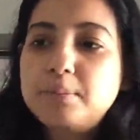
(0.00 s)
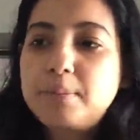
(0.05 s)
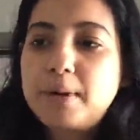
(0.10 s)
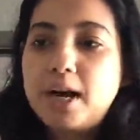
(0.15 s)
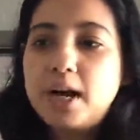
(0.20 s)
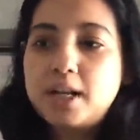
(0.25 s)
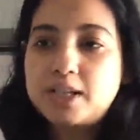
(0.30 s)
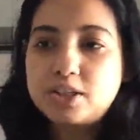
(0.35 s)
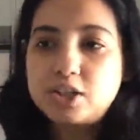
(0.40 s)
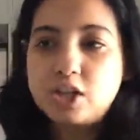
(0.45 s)

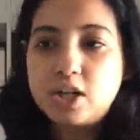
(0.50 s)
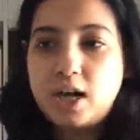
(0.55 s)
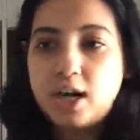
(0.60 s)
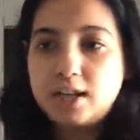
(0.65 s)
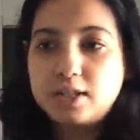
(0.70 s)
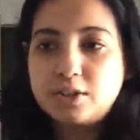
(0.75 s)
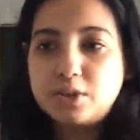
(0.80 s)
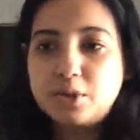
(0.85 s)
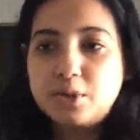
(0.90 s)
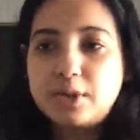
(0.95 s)
bar
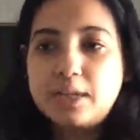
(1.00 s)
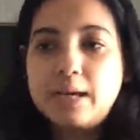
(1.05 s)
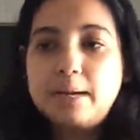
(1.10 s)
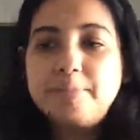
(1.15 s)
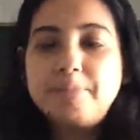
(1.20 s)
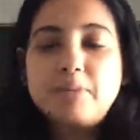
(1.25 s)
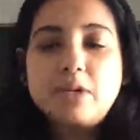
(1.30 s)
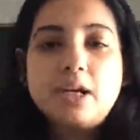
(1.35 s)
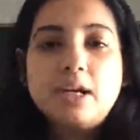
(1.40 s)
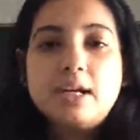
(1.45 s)
chart. Okay,
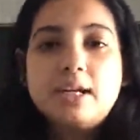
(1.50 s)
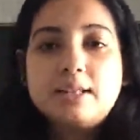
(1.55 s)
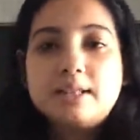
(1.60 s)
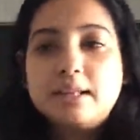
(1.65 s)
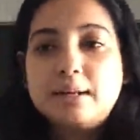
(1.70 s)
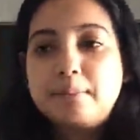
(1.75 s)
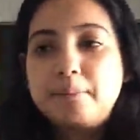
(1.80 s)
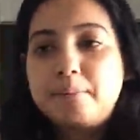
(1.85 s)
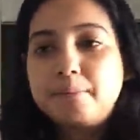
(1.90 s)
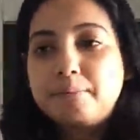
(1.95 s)

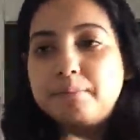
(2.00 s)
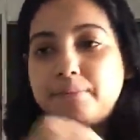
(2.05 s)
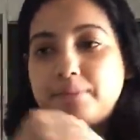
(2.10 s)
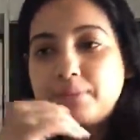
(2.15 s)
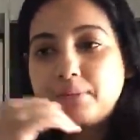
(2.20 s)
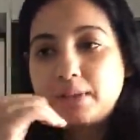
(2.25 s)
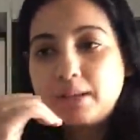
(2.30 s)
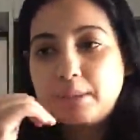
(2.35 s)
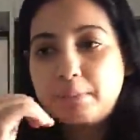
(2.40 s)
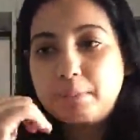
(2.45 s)

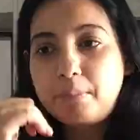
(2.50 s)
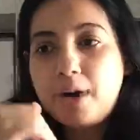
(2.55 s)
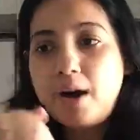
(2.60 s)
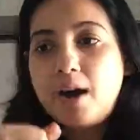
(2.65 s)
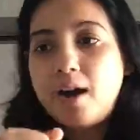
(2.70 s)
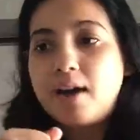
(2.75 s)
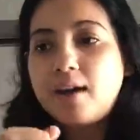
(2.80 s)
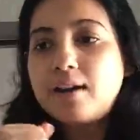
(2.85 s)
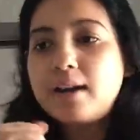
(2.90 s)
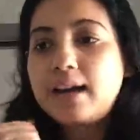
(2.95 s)
the
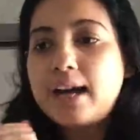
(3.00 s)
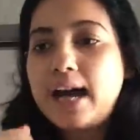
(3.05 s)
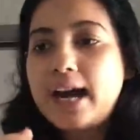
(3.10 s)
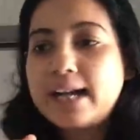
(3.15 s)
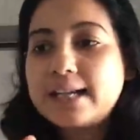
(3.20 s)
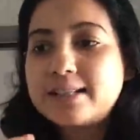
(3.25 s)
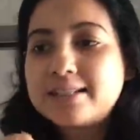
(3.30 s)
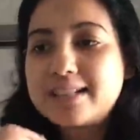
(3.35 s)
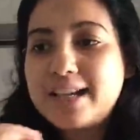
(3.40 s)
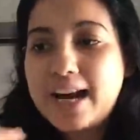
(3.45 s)
bar
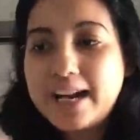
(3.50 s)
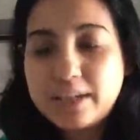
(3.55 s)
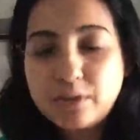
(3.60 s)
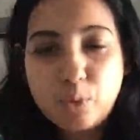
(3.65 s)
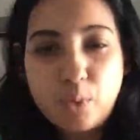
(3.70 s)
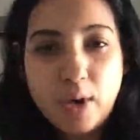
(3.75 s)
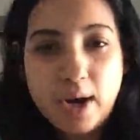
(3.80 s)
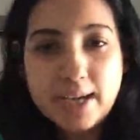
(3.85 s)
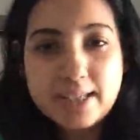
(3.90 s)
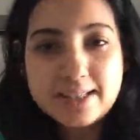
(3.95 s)
lies
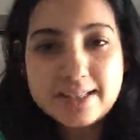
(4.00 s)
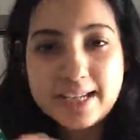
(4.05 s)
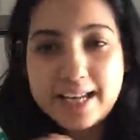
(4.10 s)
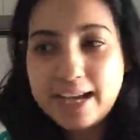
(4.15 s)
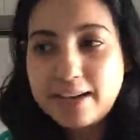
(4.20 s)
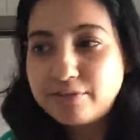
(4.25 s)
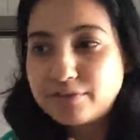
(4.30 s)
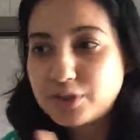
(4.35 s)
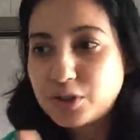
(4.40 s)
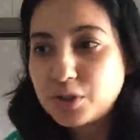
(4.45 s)
sidewise,
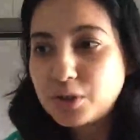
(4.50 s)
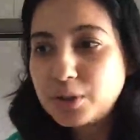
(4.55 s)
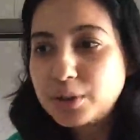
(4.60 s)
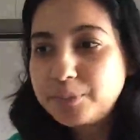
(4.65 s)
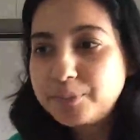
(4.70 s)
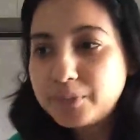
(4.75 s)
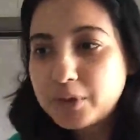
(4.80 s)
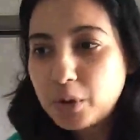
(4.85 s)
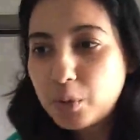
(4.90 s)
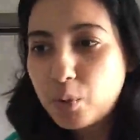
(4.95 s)
left to
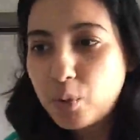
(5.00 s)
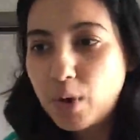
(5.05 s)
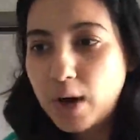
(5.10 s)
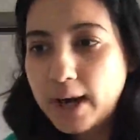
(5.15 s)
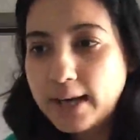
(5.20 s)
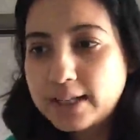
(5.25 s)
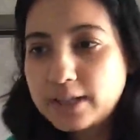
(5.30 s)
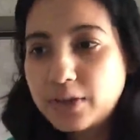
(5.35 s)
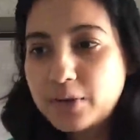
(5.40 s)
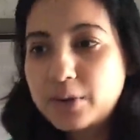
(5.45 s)
right.